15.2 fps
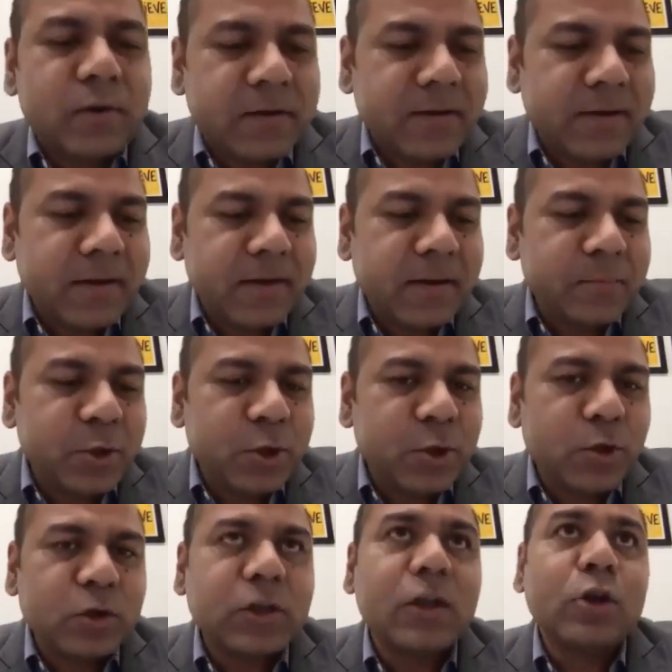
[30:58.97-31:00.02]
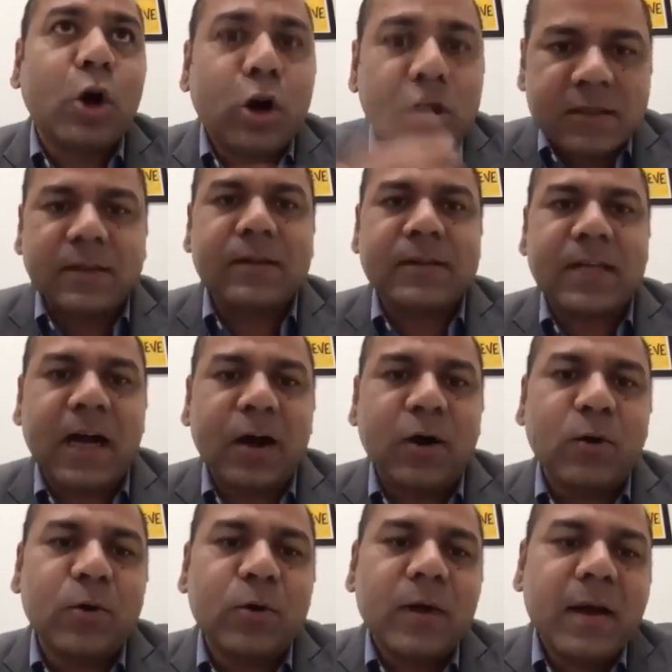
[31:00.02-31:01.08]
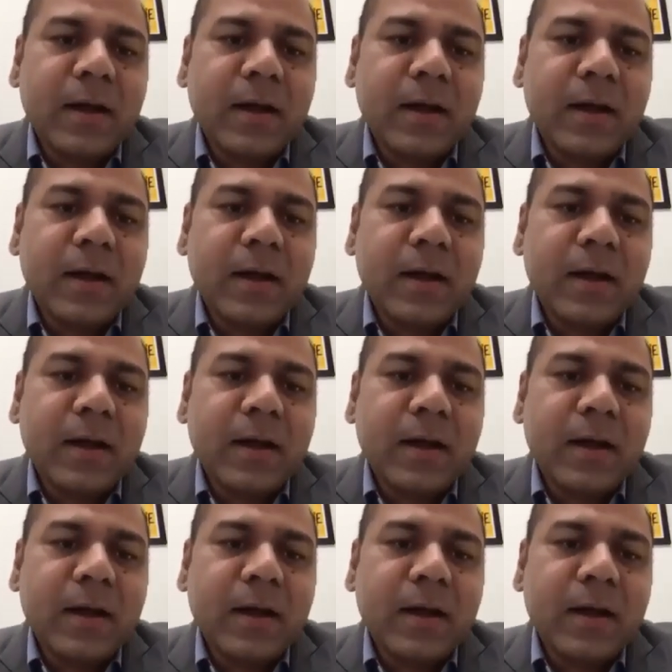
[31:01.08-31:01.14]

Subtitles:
the nozzles, how,